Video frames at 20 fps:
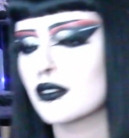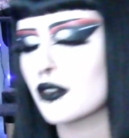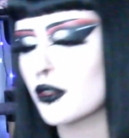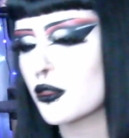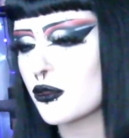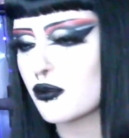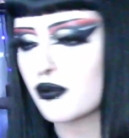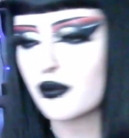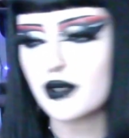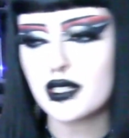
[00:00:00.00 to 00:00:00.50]

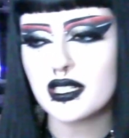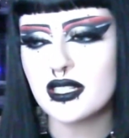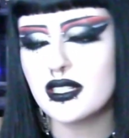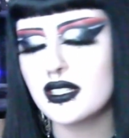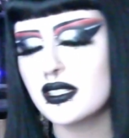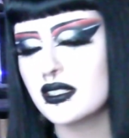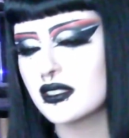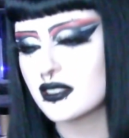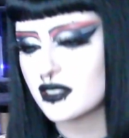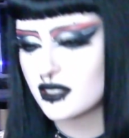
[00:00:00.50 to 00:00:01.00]

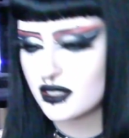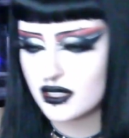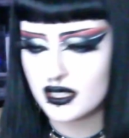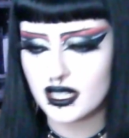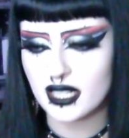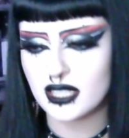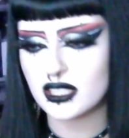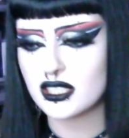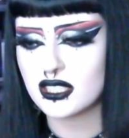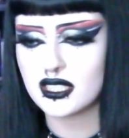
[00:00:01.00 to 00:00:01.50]

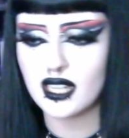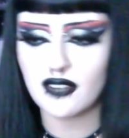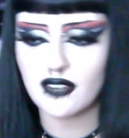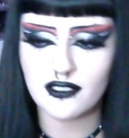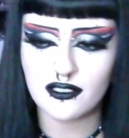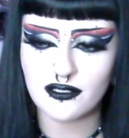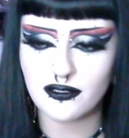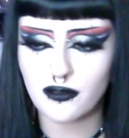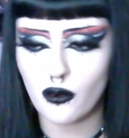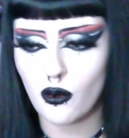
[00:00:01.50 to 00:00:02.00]

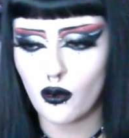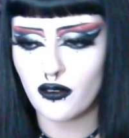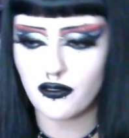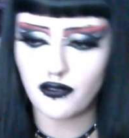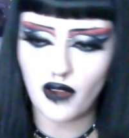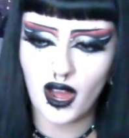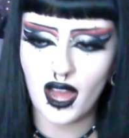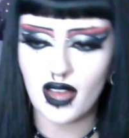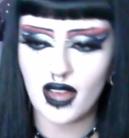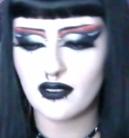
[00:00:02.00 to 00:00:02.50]

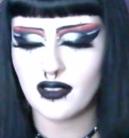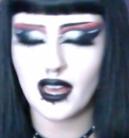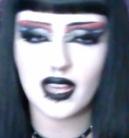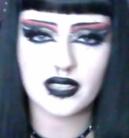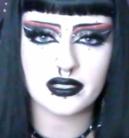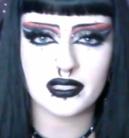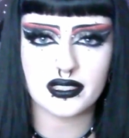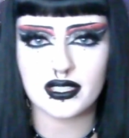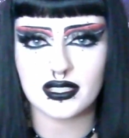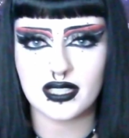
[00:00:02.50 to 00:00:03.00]
36745
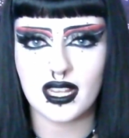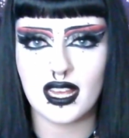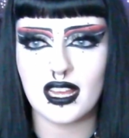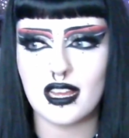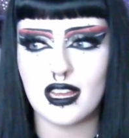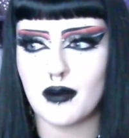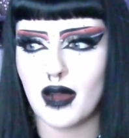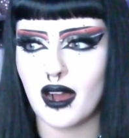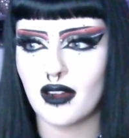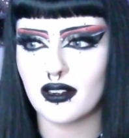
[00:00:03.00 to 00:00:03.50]
has to say about